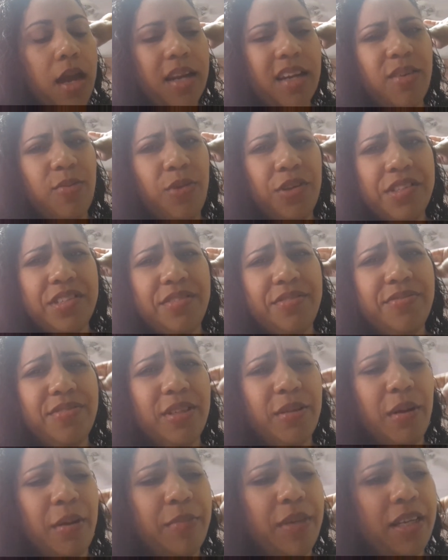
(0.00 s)
I didn't want to
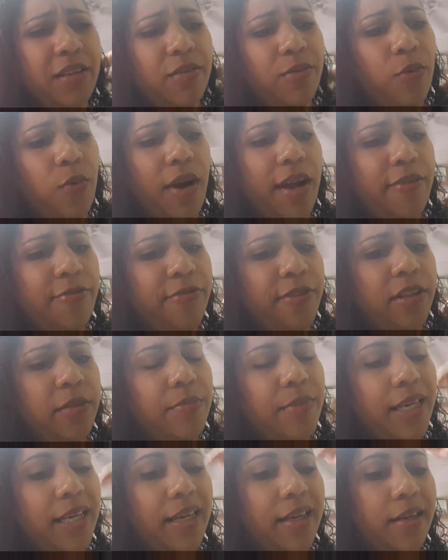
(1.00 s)
film. I mean, why
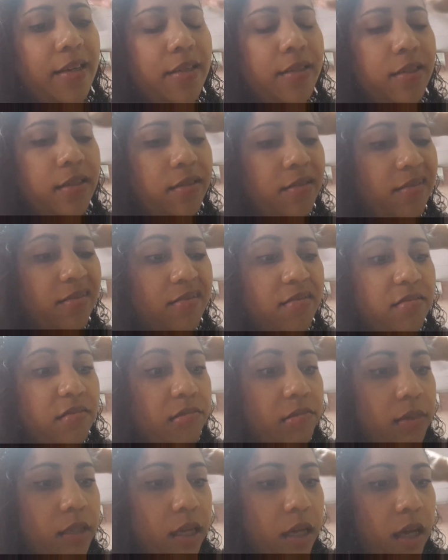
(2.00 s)
film me editing?
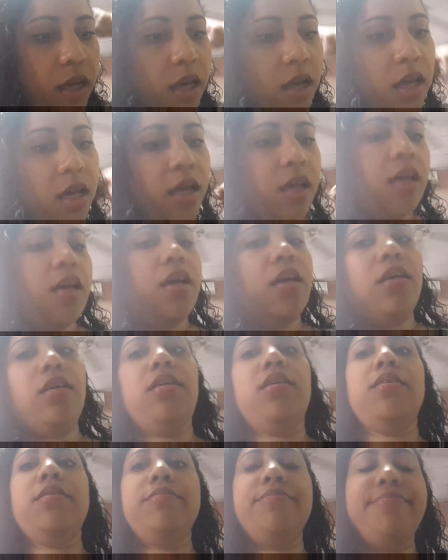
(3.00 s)

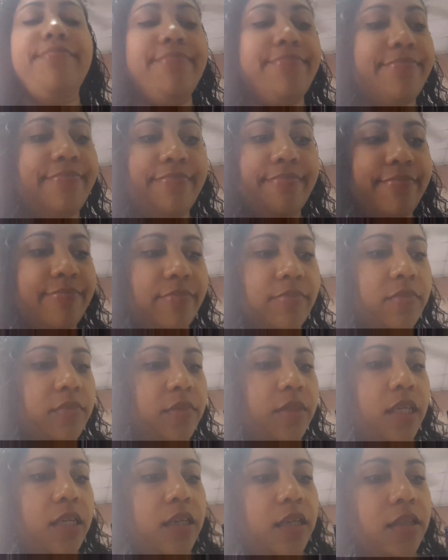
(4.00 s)
You know?
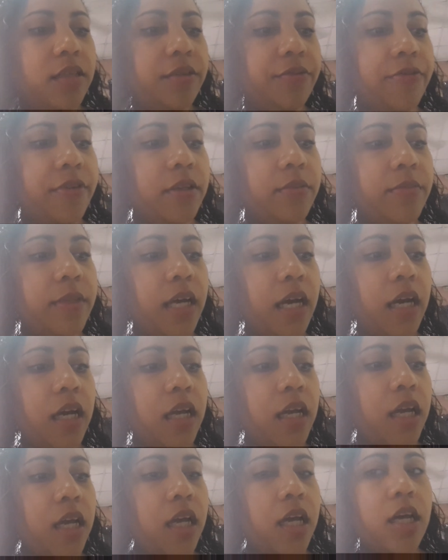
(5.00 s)
Didn't need to film that.